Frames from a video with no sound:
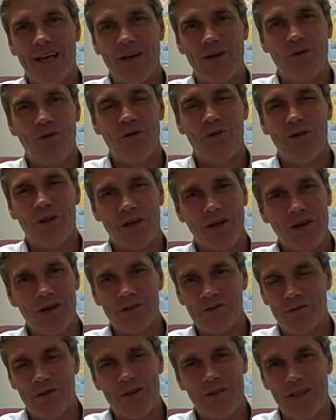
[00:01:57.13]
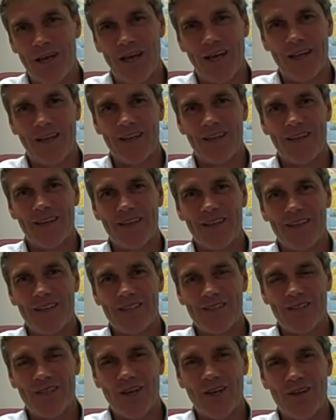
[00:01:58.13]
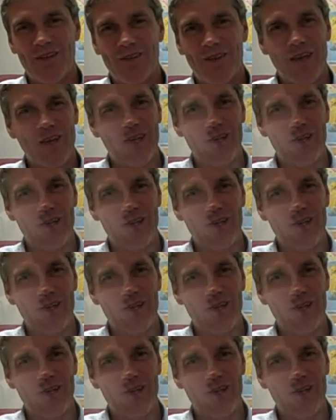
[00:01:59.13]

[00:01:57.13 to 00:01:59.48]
and all that goes with that. So